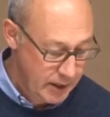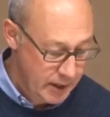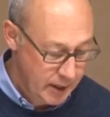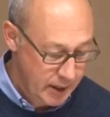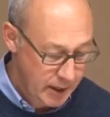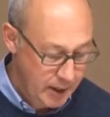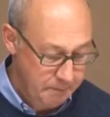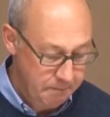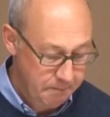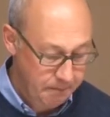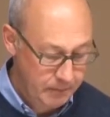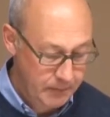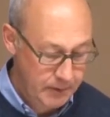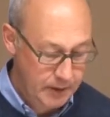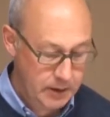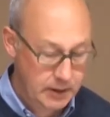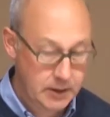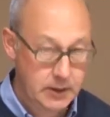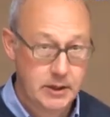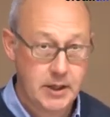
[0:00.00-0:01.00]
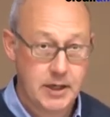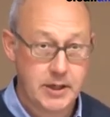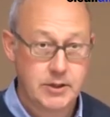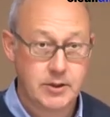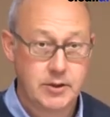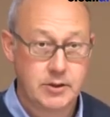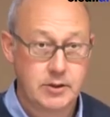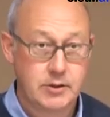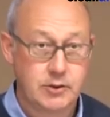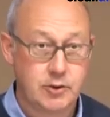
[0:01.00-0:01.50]
Um,
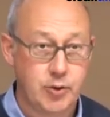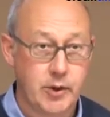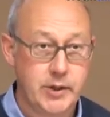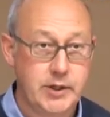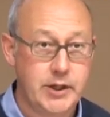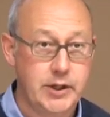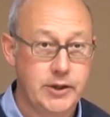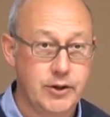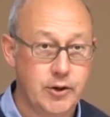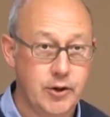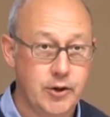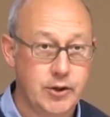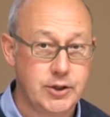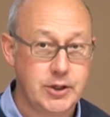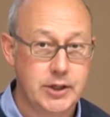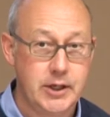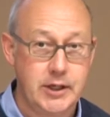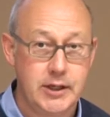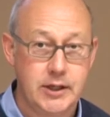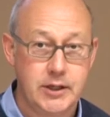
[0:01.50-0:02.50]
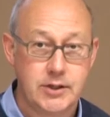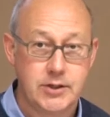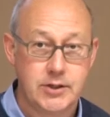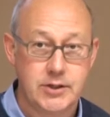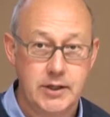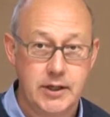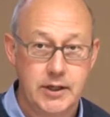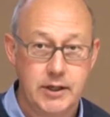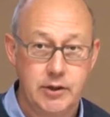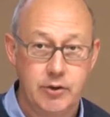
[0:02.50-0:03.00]
yes, 2013 is
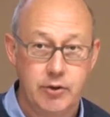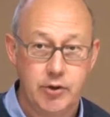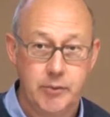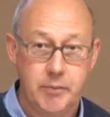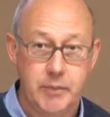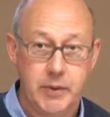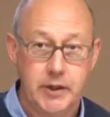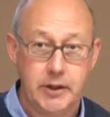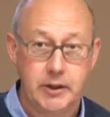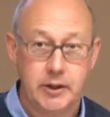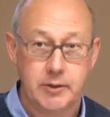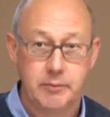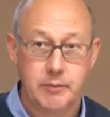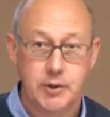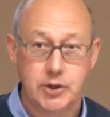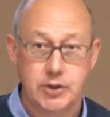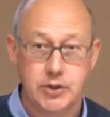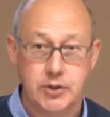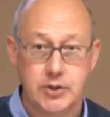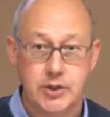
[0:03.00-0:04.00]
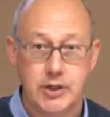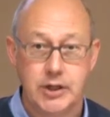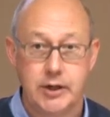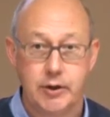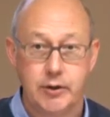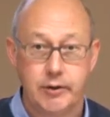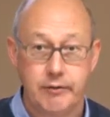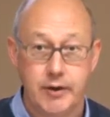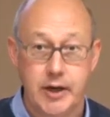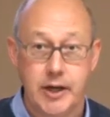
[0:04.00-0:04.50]
the European Commission's
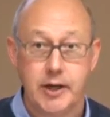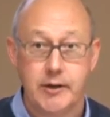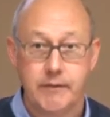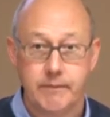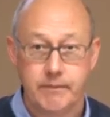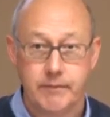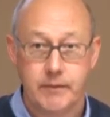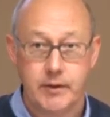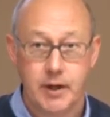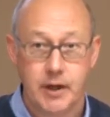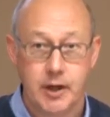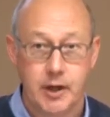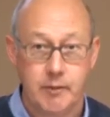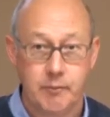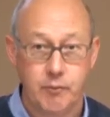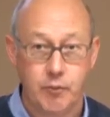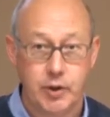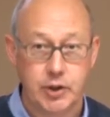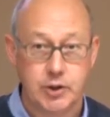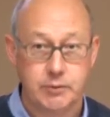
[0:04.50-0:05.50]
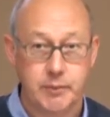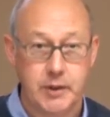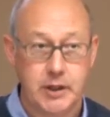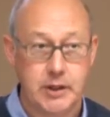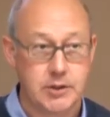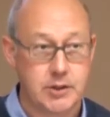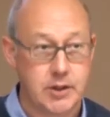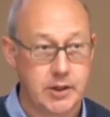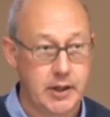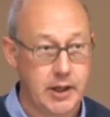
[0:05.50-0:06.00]
Year of Air, uh, which
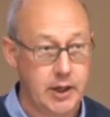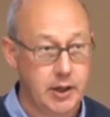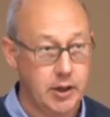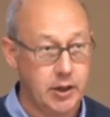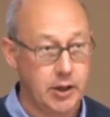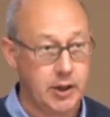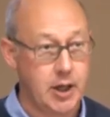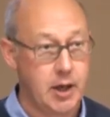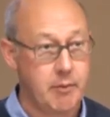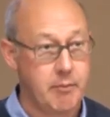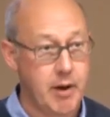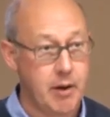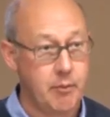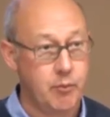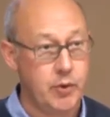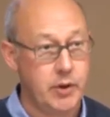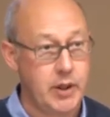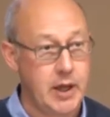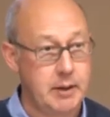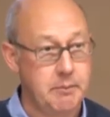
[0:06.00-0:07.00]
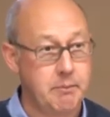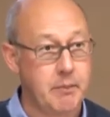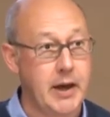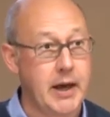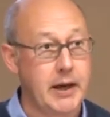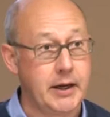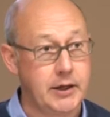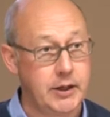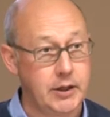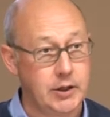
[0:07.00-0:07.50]
means that they're going to come up with a
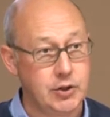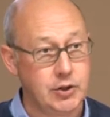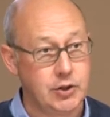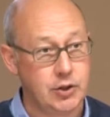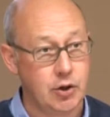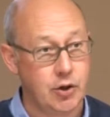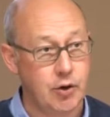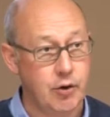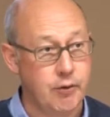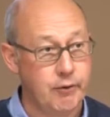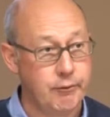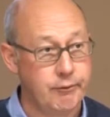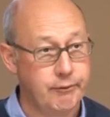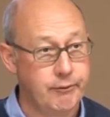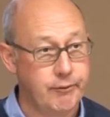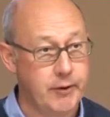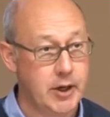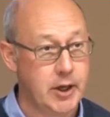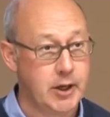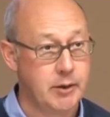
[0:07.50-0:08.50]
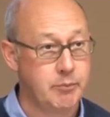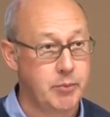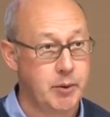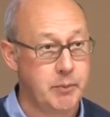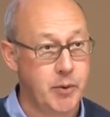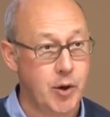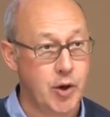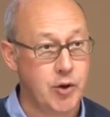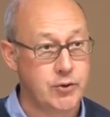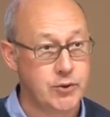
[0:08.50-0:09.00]
package of uh,
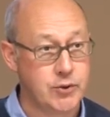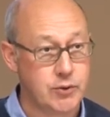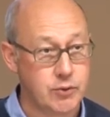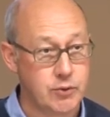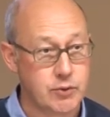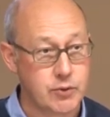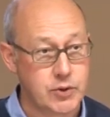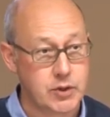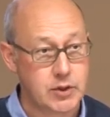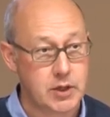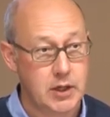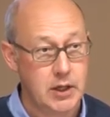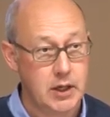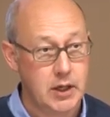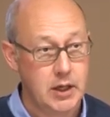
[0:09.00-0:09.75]
proposals